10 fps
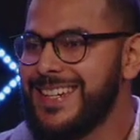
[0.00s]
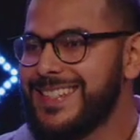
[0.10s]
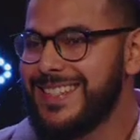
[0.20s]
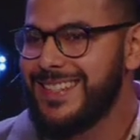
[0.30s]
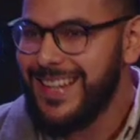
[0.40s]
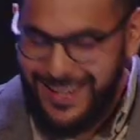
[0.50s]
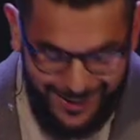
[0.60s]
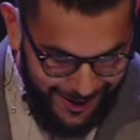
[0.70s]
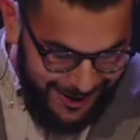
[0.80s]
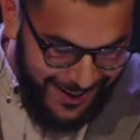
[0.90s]
is
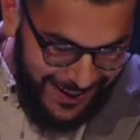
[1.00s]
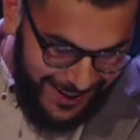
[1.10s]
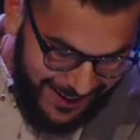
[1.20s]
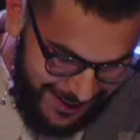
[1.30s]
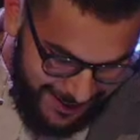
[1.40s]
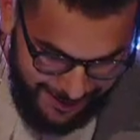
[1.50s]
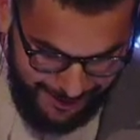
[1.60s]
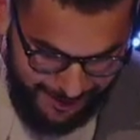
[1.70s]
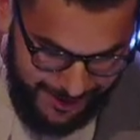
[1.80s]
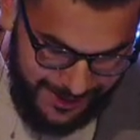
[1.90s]
later
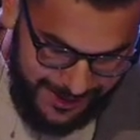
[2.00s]
killed.